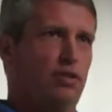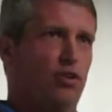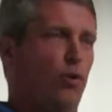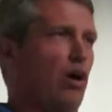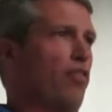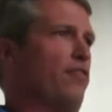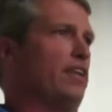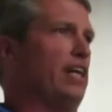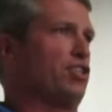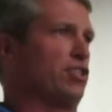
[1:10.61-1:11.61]
The wealth of a
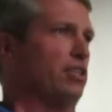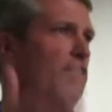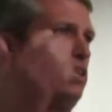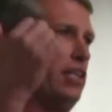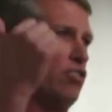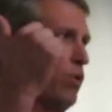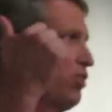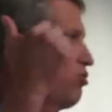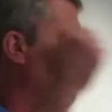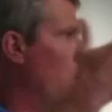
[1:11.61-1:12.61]
nation is
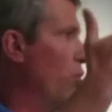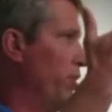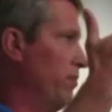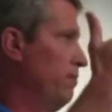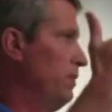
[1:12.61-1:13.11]
what's grown,